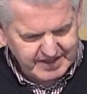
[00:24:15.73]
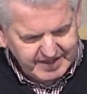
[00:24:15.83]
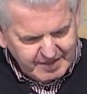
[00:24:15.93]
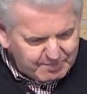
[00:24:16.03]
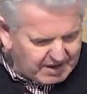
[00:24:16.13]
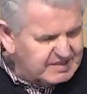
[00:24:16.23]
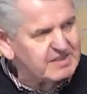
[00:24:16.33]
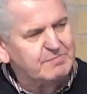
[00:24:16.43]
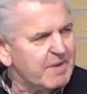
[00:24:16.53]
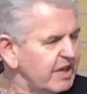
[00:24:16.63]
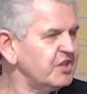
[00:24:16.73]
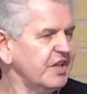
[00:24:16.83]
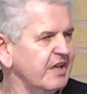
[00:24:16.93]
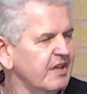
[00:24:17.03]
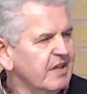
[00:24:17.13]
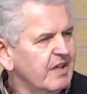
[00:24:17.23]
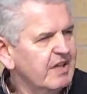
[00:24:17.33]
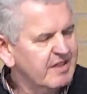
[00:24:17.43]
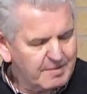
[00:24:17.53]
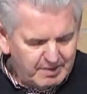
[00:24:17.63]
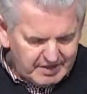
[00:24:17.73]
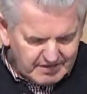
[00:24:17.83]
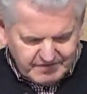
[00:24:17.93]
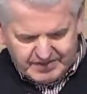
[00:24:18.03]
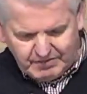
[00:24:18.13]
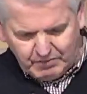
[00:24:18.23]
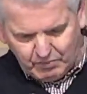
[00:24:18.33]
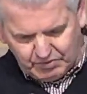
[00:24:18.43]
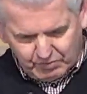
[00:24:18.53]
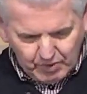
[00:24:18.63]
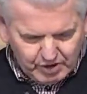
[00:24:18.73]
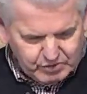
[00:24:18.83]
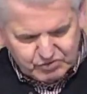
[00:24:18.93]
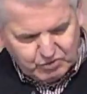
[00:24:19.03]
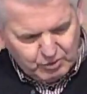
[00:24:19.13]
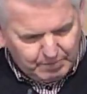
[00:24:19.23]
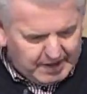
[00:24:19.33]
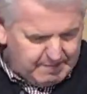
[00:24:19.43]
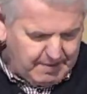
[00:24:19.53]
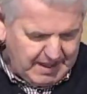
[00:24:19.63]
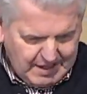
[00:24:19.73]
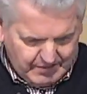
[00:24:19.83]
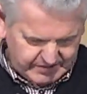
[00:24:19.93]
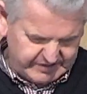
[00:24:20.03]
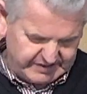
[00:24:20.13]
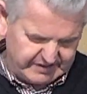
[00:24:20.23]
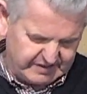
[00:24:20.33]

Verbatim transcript: They practiced magic. They believed in the, the world was ruled by powers